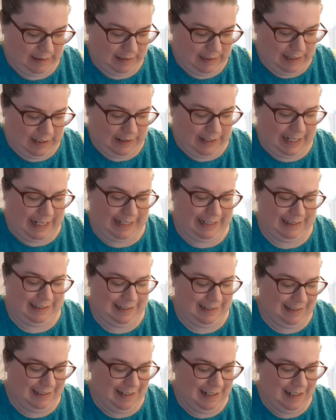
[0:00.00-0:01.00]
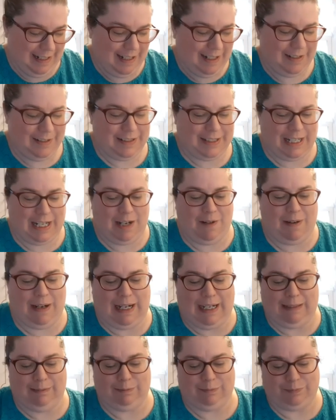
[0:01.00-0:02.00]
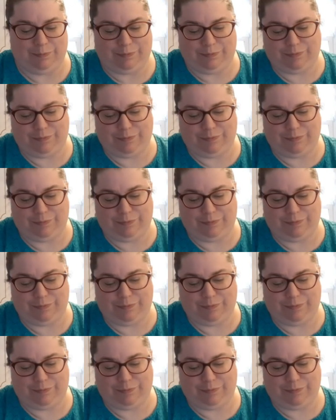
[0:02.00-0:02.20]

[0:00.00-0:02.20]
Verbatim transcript: Okay. So, um.